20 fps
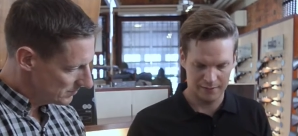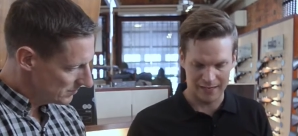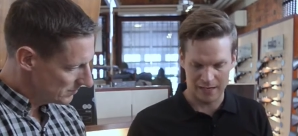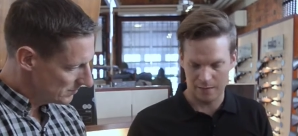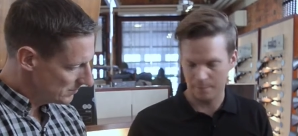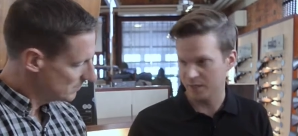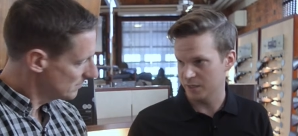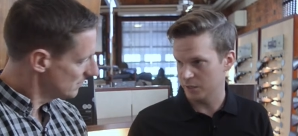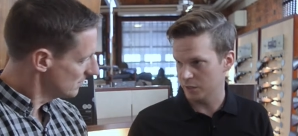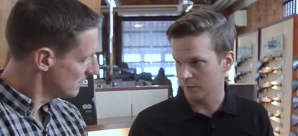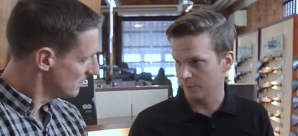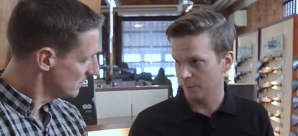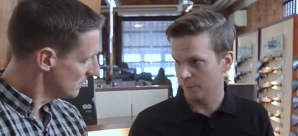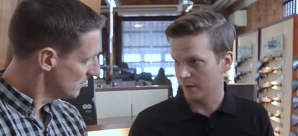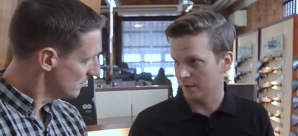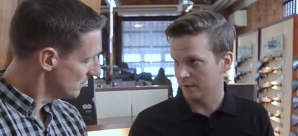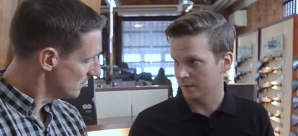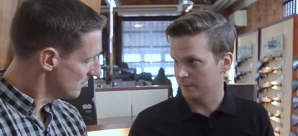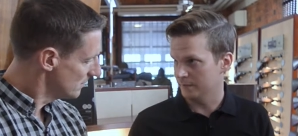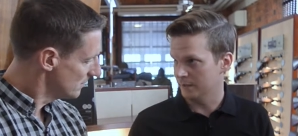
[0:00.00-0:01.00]
Speaker 1: can be
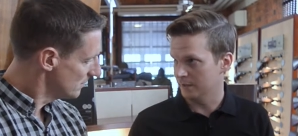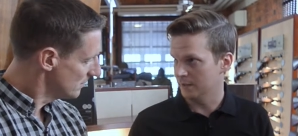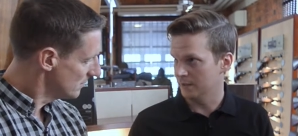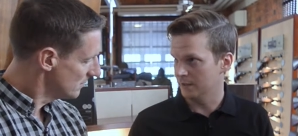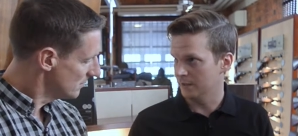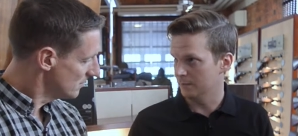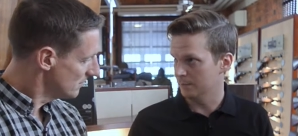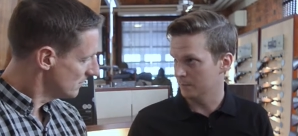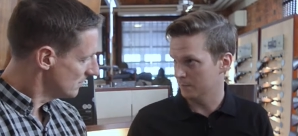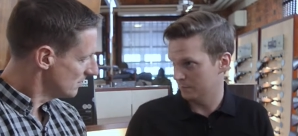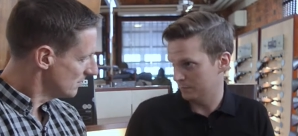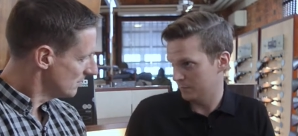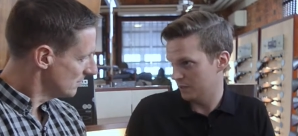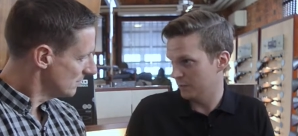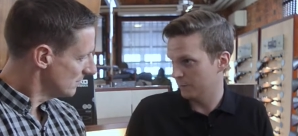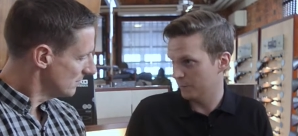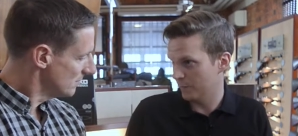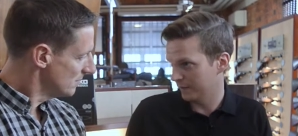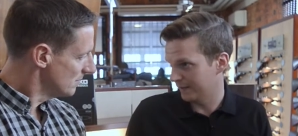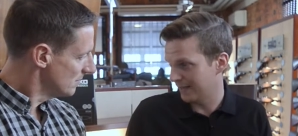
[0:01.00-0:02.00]
different in, in
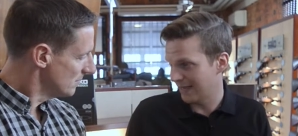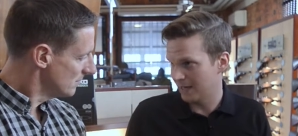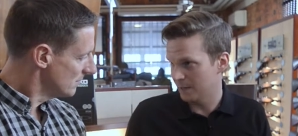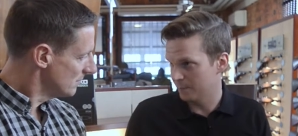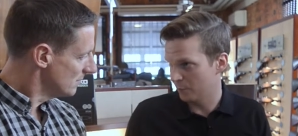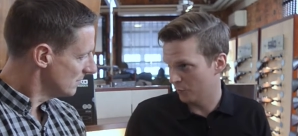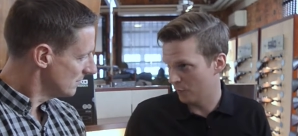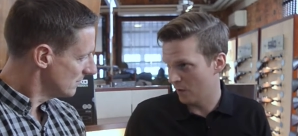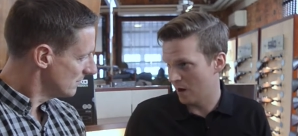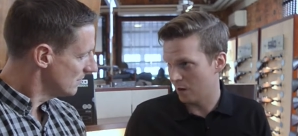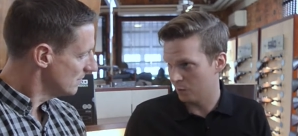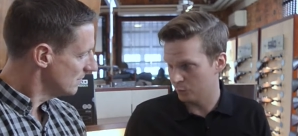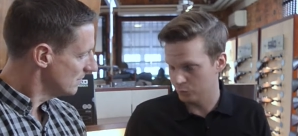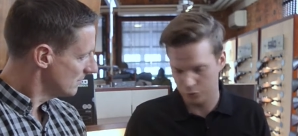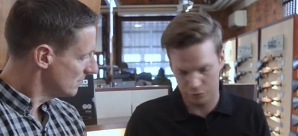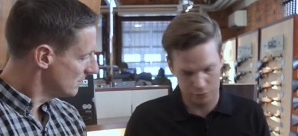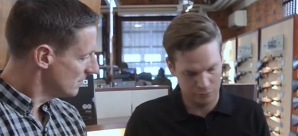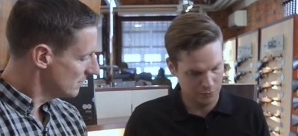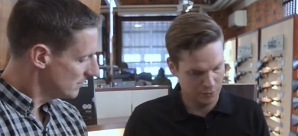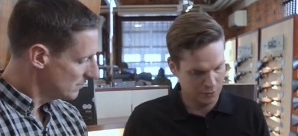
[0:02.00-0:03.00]
different caliber
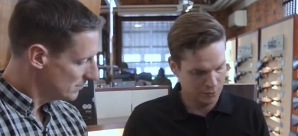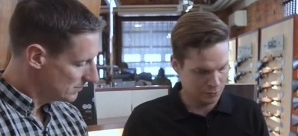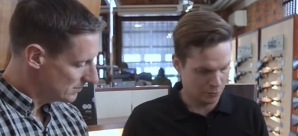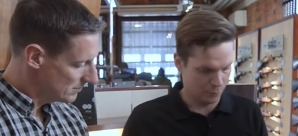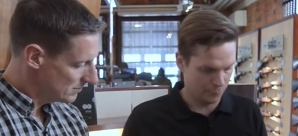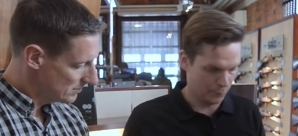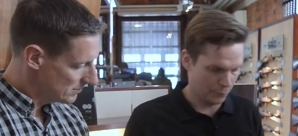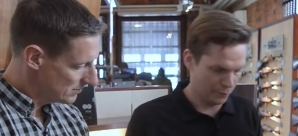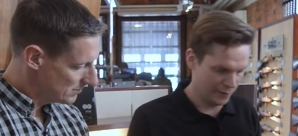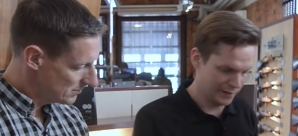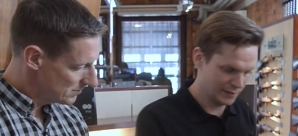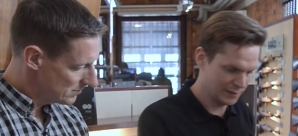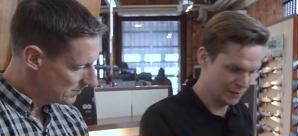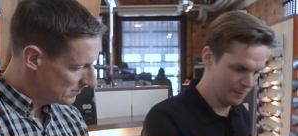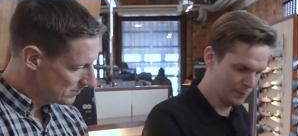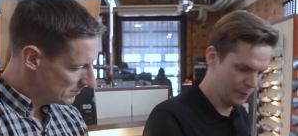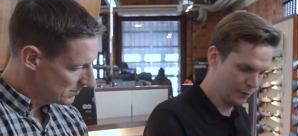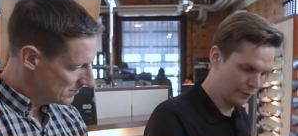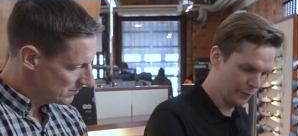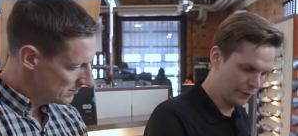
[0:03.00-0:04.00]
rounds. So for
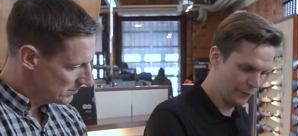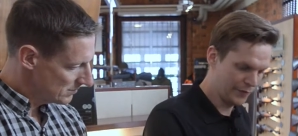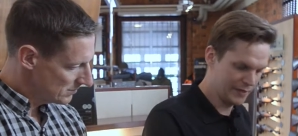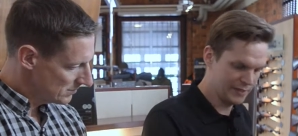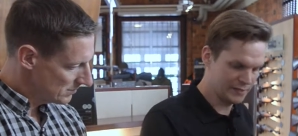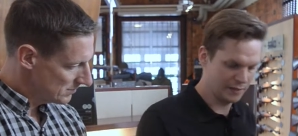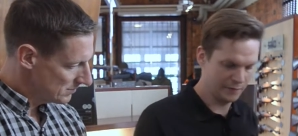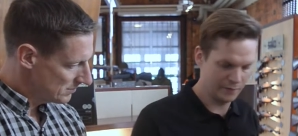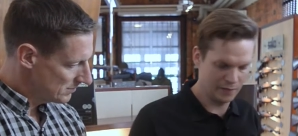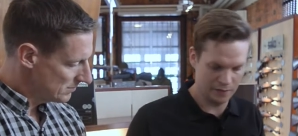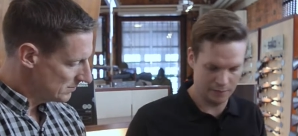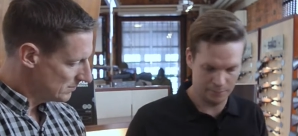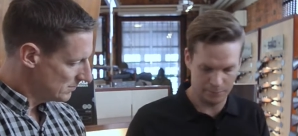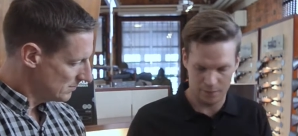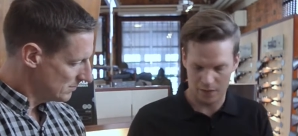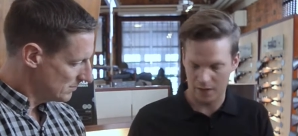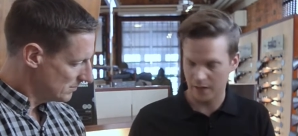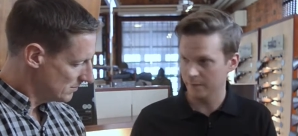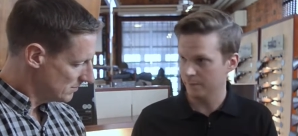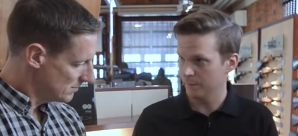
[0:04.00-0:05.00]
example,
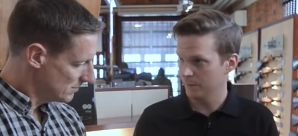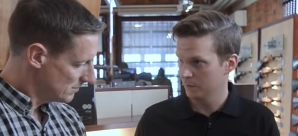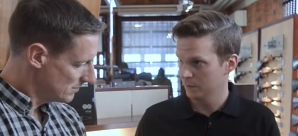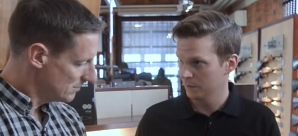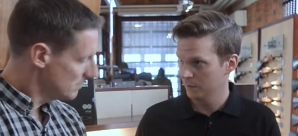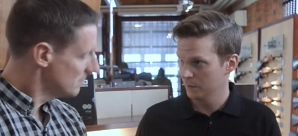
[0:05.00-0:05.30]
375,